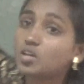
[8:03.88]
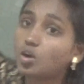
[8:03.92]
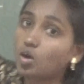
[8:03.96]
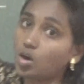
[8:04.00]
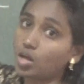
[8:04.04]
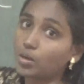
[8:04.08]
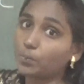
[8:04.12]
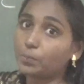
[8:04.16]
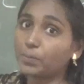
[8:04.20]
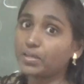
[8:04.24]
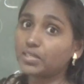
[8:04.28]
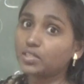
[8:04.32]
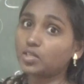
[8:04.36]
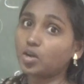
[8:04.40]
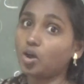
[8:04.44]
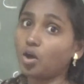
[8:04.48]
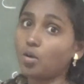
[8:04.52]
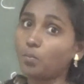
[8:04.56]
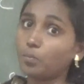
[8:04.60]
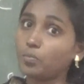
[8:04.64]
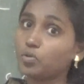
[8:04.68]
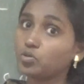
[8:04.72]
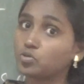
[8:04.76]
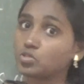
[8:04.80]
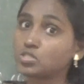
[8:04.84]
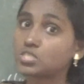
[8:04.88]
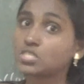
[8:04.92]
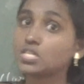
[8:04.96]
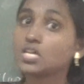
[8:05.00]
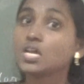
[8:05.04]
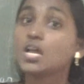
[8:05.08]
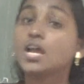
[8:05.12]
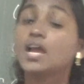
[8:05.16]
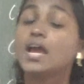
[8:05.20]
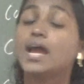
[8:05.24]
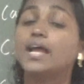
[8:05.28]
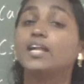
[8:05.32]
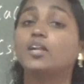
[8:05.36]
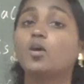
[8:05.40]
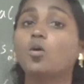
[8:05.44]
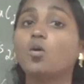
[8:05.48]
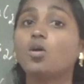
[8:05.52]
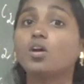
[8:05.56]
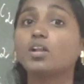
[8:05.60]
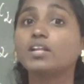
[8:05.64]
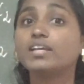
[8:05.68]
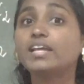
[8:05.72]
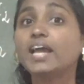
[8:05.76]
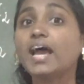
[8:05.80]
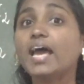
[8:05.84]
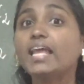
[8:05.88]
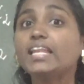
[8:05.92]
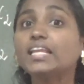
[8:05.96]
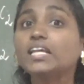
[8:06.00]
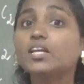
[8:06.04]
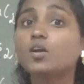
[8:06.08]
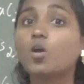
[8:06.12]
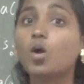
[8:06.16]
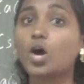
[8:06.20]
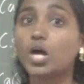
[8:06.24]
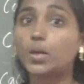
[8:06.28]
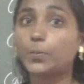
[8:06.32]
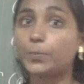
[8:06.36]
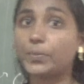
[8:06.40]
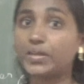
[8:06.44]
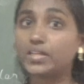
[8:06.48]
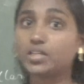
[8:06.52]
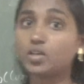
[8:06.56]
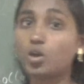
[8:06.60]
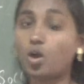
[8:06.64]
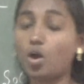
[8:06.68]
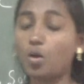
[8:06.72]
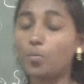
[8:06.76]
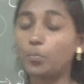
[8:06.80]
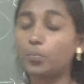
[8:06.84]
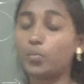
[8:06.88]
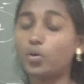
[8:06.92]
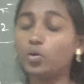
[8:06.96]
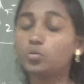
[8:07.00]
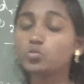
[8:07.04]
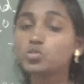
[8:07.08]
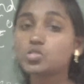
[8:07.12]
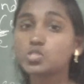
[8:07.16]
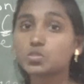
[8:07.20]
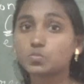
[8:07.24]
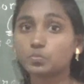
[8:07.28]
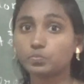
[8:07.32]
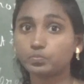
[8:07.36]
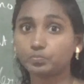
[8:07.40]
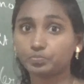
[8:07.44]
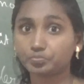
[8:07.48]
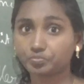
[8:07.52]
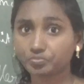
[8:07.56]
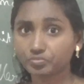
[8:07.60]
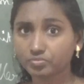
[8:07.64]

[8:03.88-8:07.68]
carbon compounds. And organic carbon compounds,